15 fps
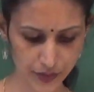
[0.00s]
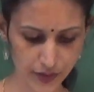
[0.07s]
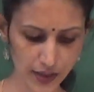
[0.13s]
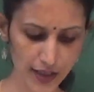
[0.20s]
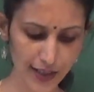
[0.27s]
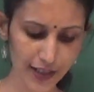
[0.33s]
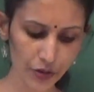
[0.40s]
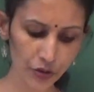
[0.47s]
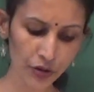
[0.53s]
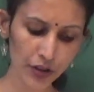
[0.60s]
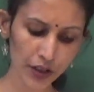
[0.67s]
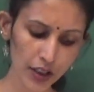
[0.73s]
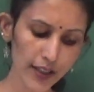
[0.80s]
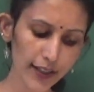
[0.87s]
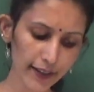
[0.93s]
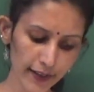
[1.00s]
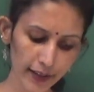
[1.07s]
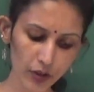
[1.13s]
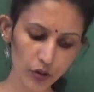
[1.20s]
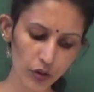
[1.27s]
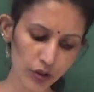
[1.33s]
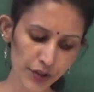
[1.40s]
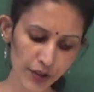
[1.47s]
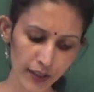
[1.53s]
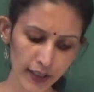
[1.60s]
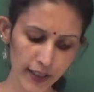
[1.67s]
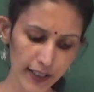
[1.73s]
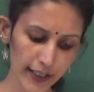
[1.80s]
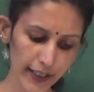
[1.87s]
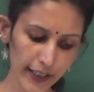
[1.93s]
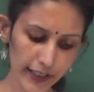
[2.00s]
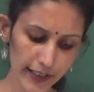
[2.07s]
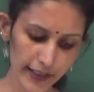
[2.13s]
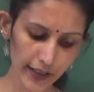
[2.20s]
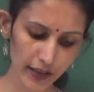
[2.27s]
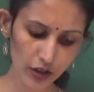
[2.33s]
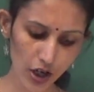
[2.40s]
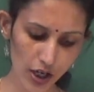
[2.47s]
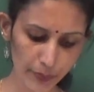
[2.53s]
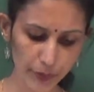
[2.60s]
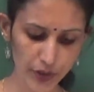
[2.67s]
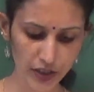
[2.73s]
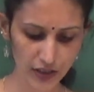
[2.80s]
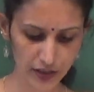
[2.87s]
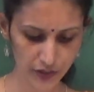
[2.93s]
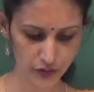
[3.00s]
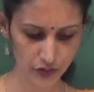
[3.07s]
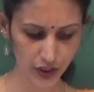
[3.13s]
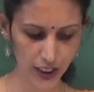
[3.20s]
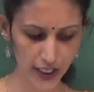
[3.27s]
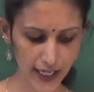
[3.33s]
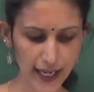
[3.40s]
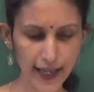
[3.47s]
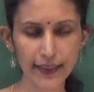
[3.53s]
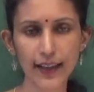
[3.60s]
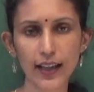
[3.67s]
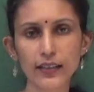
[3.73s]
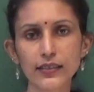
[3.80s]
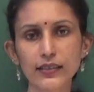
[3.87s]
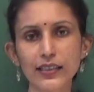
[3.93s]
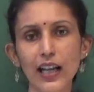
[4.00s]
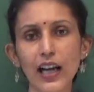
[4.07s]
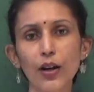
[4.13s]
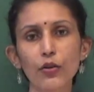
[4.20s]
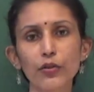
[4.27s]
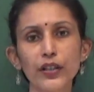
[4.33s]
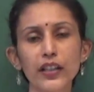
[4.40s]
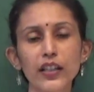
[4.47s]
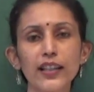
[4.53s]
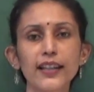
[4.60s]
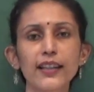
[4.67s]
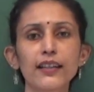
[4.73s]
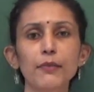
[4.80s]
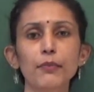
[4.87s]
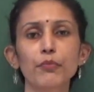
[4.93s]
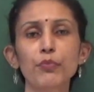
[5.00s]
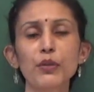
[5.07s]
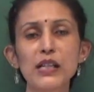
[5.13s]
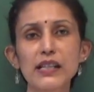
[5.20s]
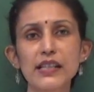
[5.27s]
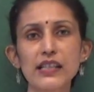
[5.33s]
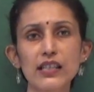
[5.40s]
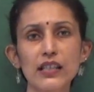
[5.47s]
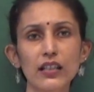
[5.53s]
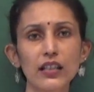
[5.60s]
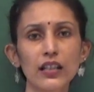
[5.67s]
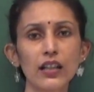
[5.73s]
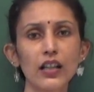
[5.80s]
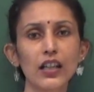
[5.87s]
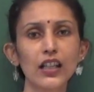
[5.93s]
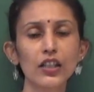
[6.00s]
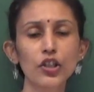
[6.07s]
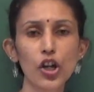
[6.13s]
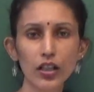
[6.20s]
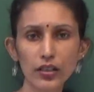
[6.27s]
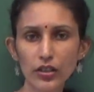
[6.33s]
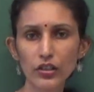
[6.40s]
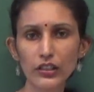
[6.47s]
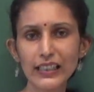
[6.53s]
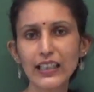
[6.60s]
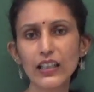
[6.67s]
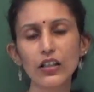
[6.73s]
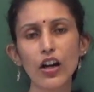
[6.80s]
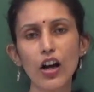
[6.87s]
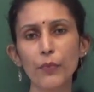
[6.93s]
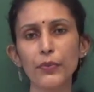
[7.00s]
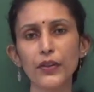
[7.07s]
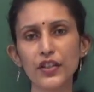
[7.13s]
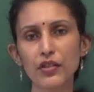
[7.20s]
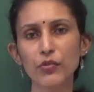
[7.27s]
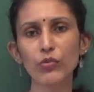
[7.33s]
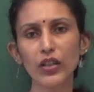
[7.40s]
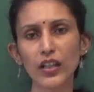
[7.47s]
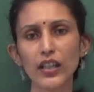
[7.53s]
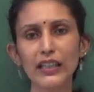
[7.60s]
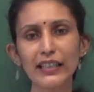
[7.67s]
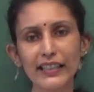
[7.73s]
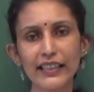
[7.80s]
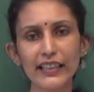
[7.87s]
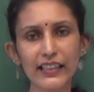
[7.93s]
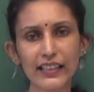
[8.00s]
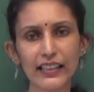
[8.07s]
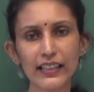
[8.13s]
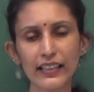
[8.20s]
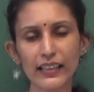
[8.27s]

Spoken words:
See, he rewrote Indian corporate history, and that is how he built not only a corporate world in